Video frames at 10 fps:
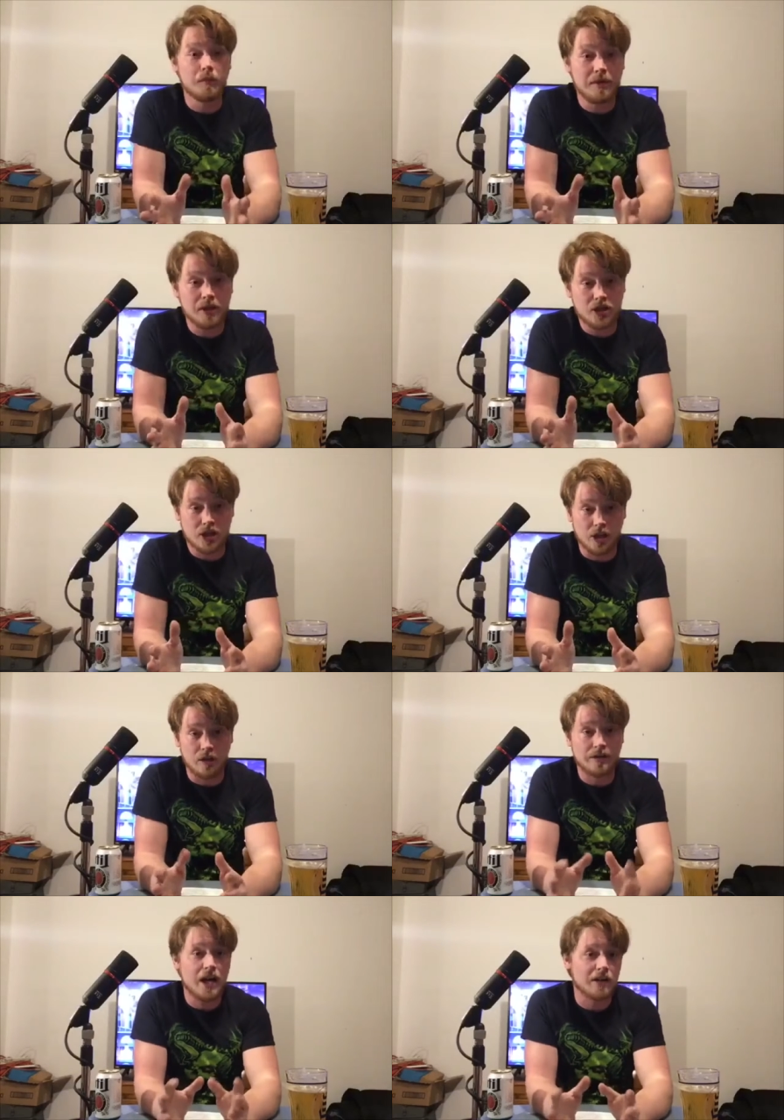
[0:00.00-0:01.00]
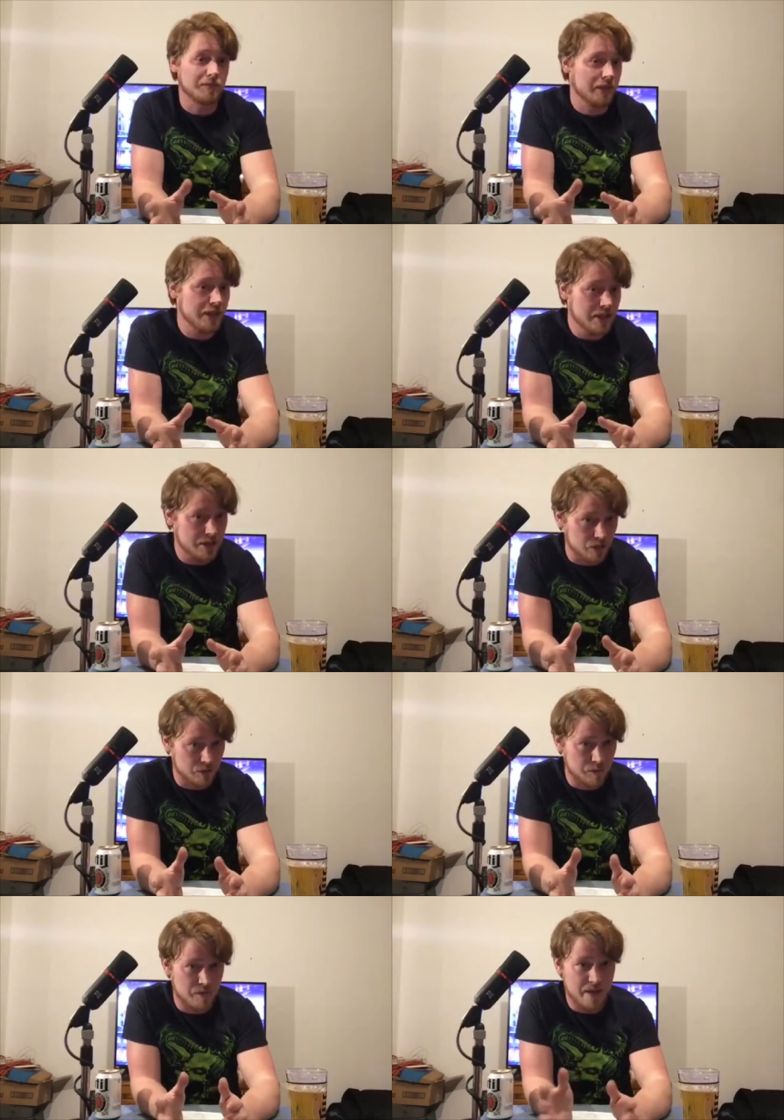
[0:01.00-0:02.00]
big show, and Doc McGhee told
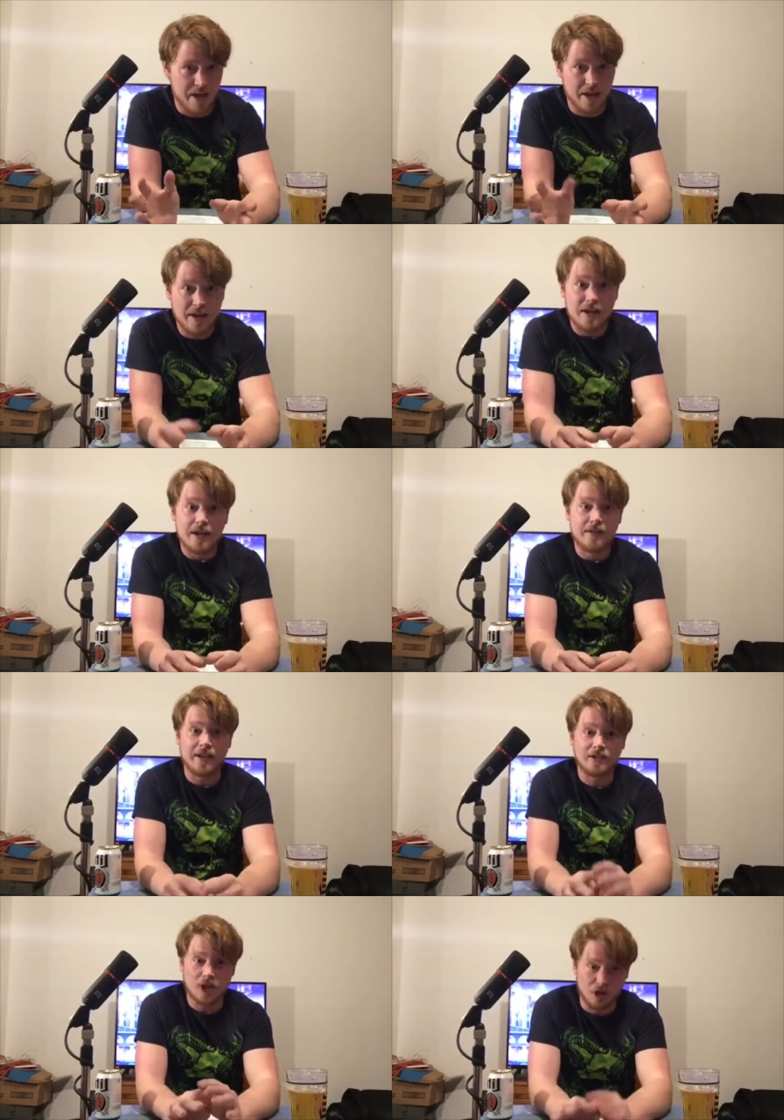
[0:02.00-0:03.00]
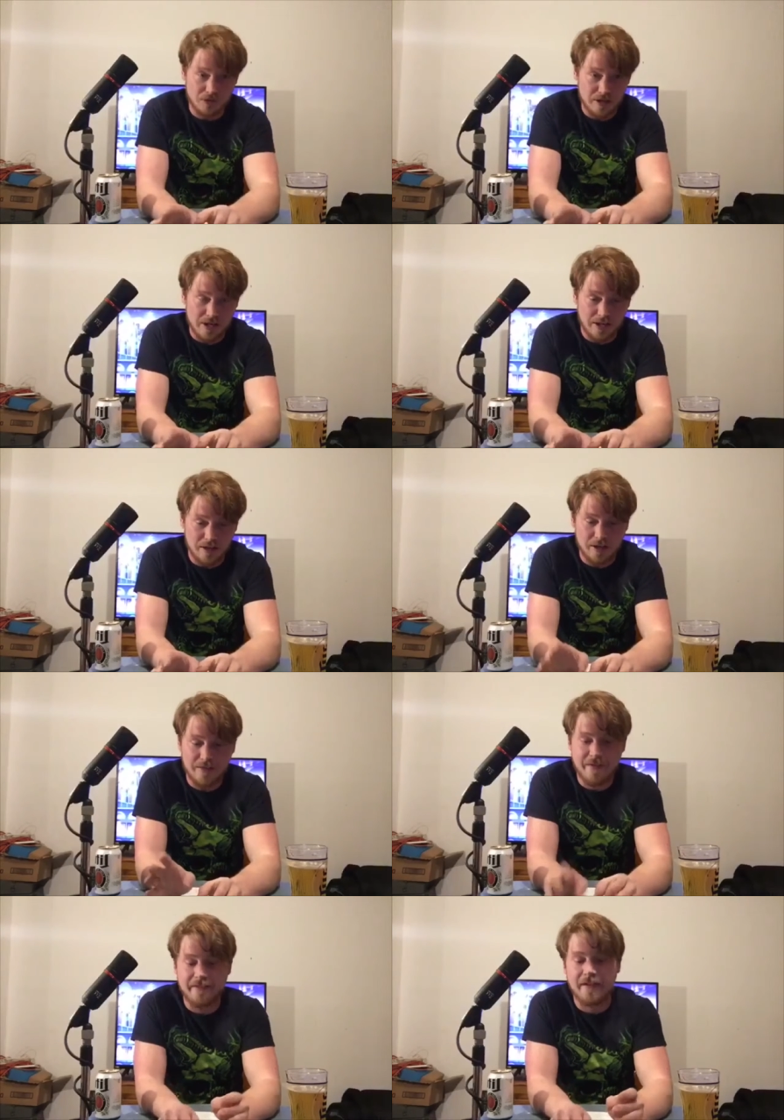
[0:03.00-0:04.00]
them that they had toned it down
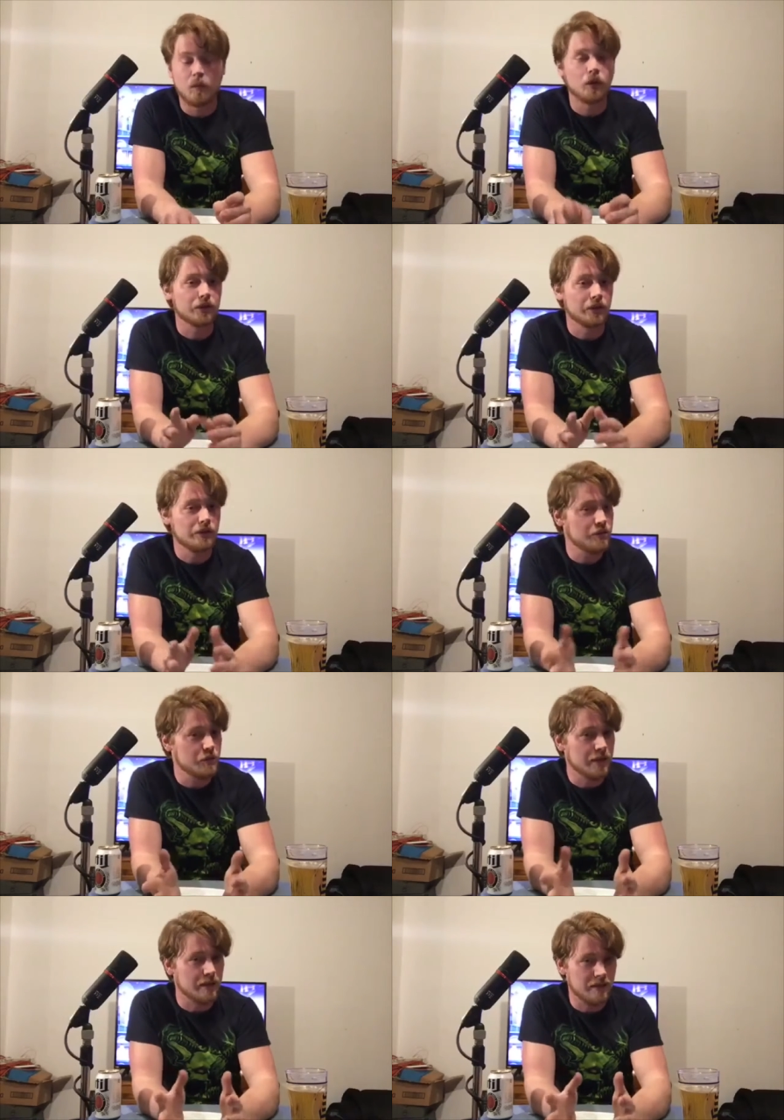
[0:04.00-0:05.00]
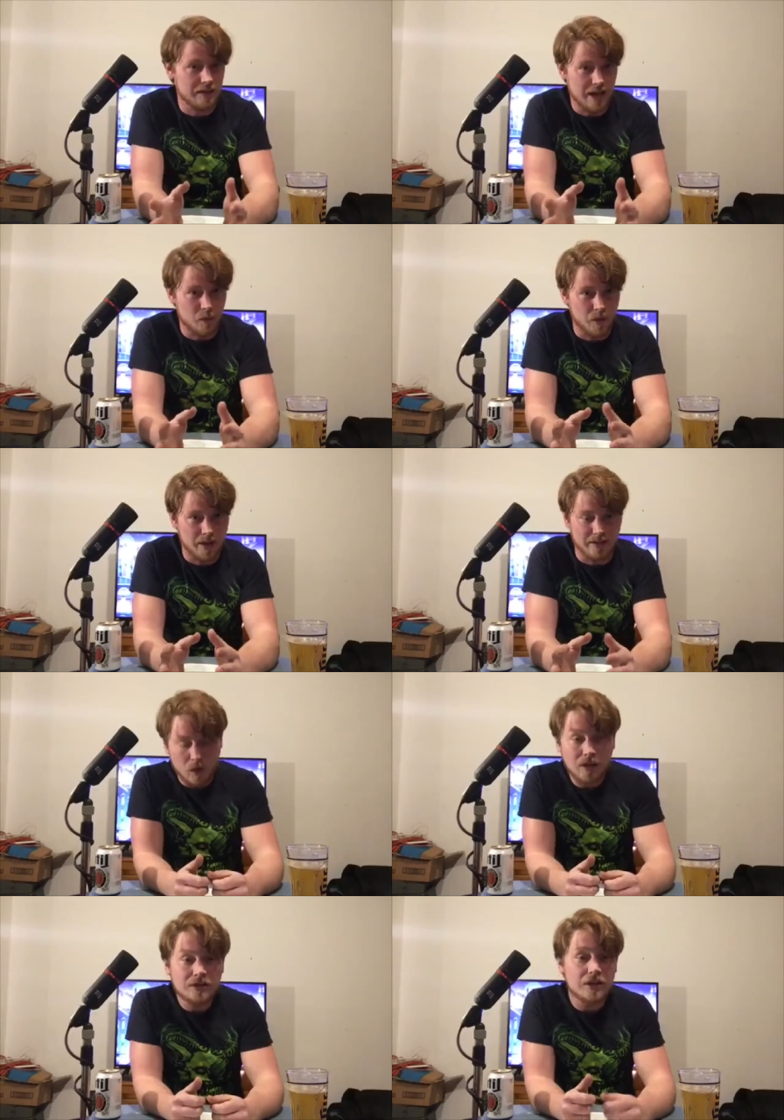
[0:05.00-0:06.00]
and that they weren't going to do it that way.
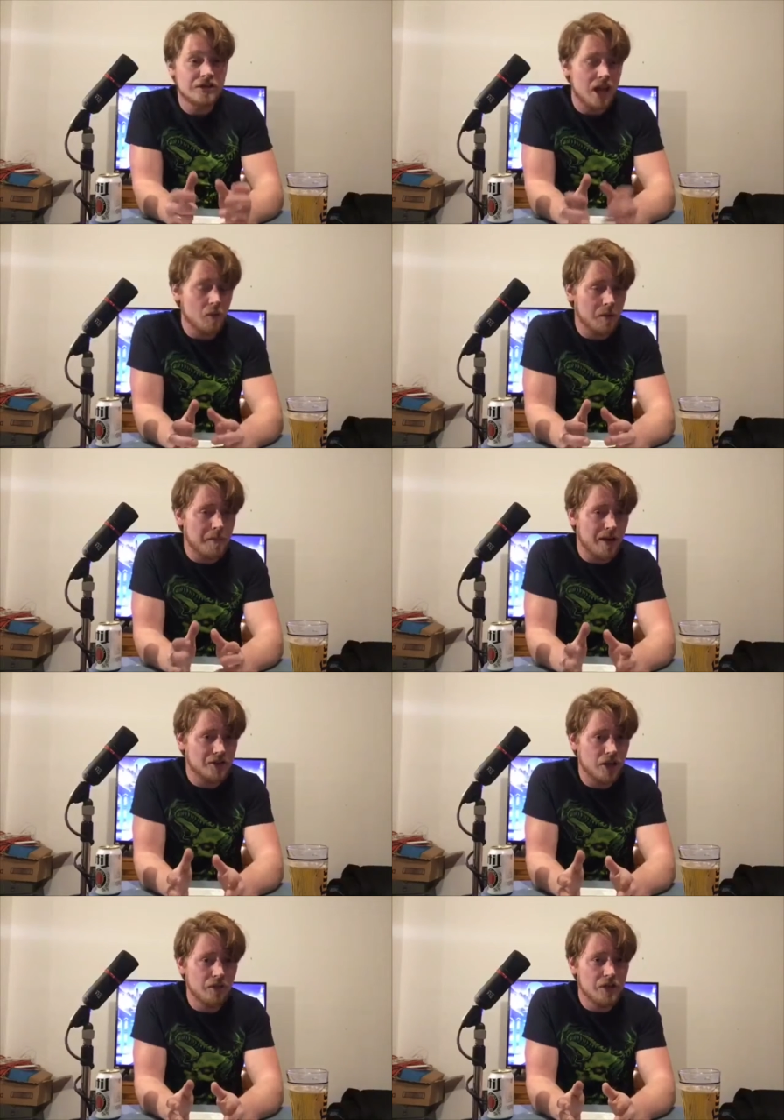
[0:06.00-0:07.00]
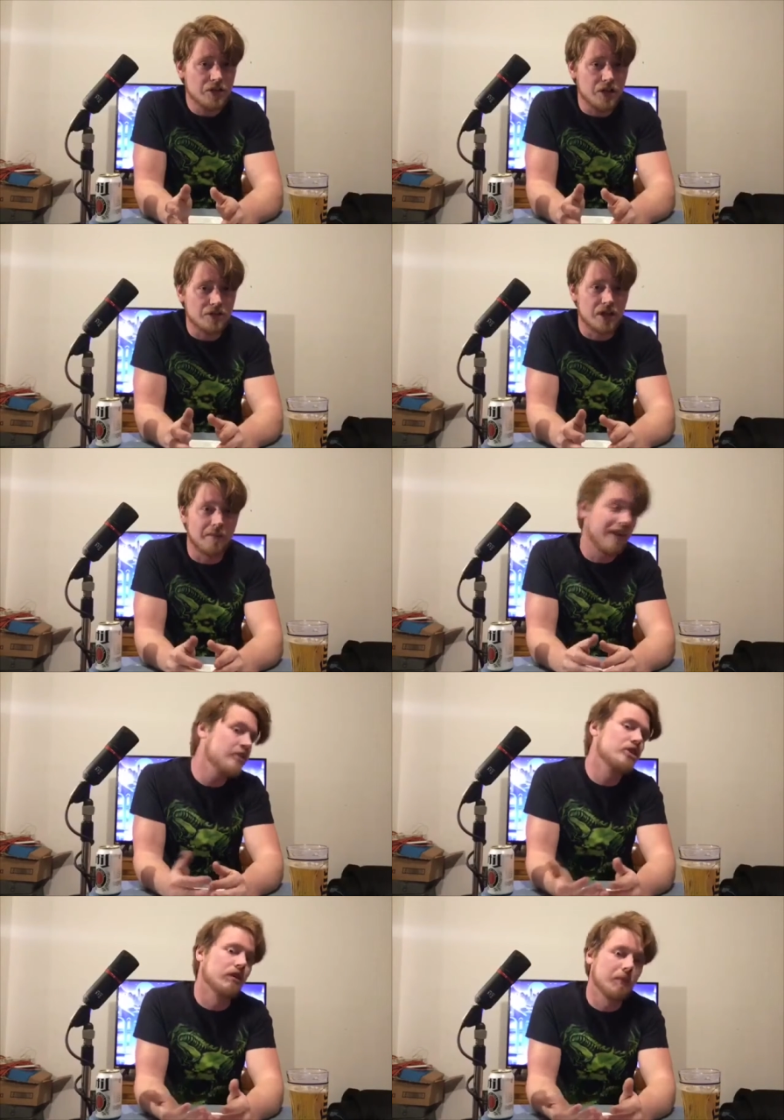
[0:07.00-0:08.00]
Well, it turns out when Bon Jovi shows up, they
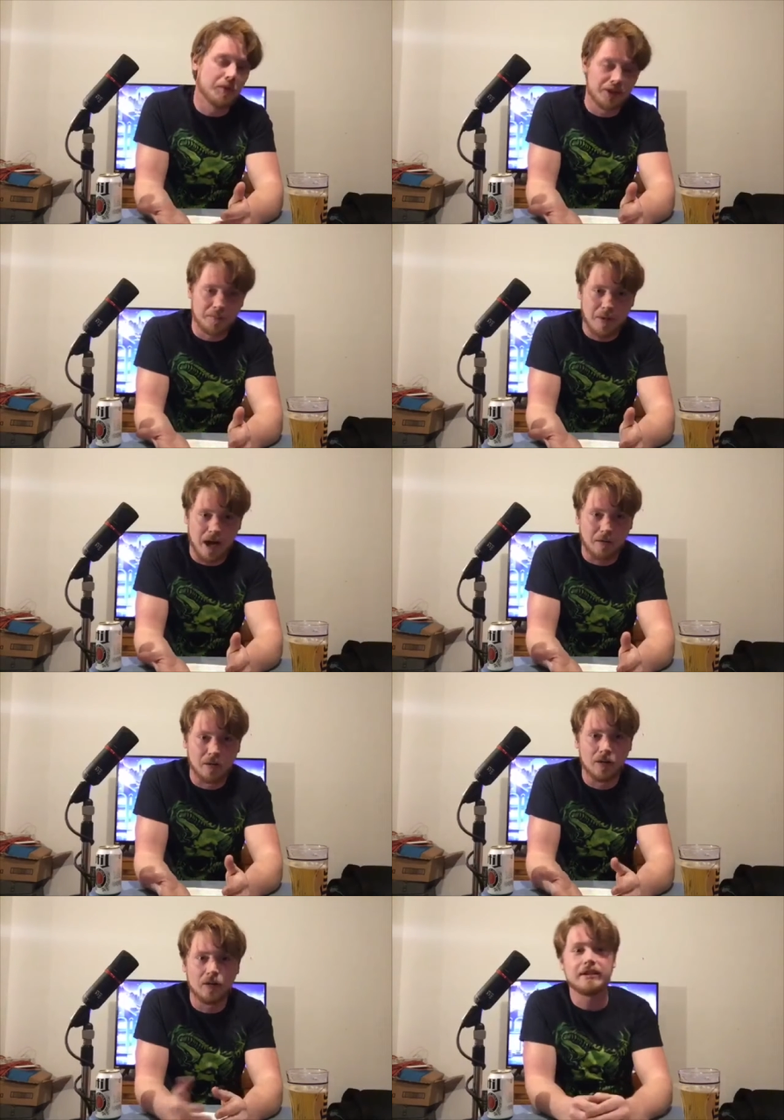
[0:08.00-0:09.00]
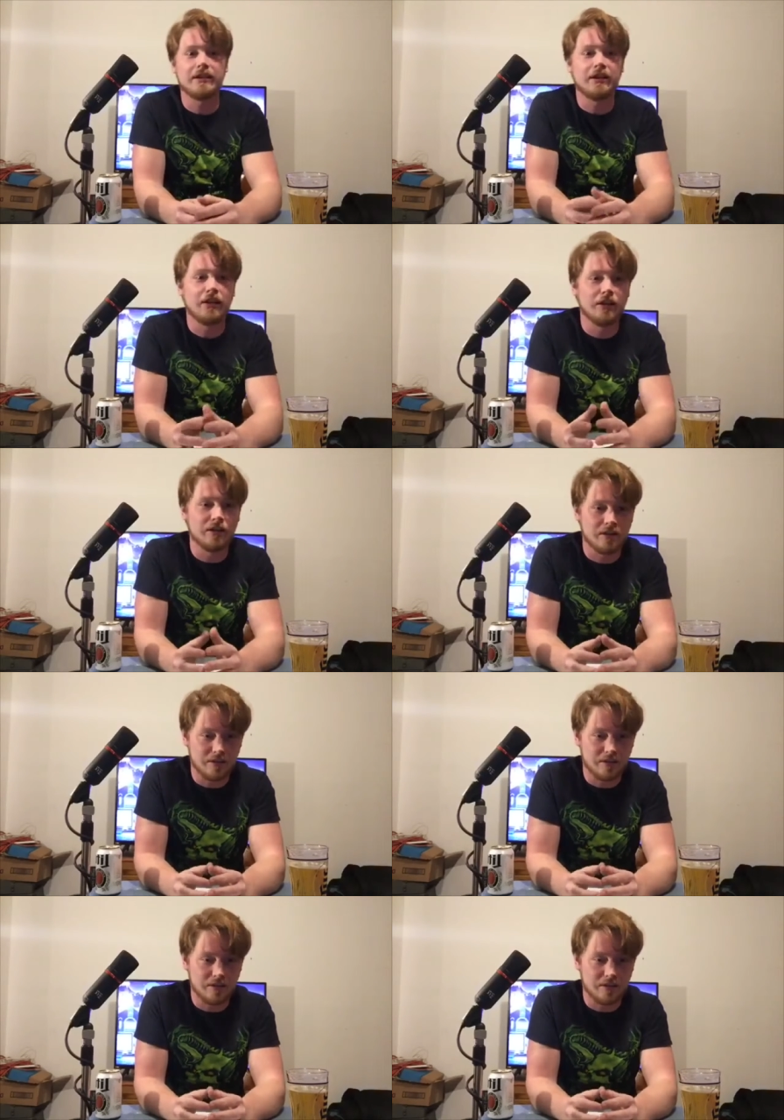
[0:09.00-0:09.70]
show up with their pyro and their,